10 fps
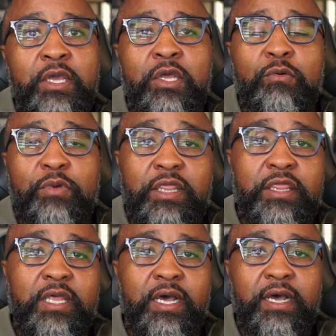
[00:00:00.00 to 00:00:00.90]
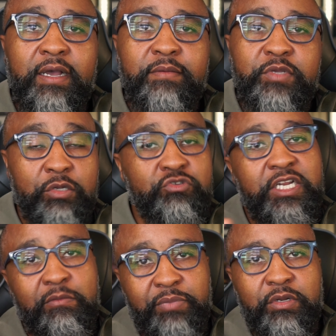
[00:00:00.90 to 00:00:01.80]
with you know, trying
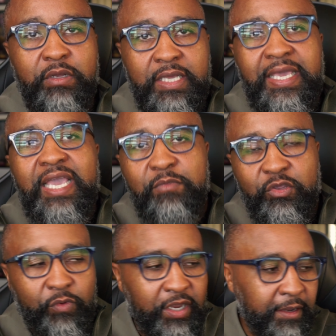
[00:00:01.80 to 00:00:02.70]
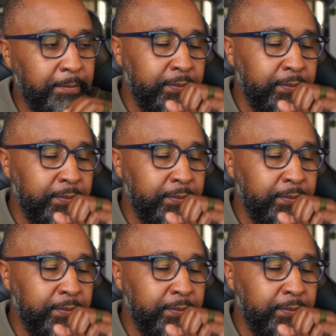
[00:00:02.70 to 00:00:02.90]
to build a gaming rig.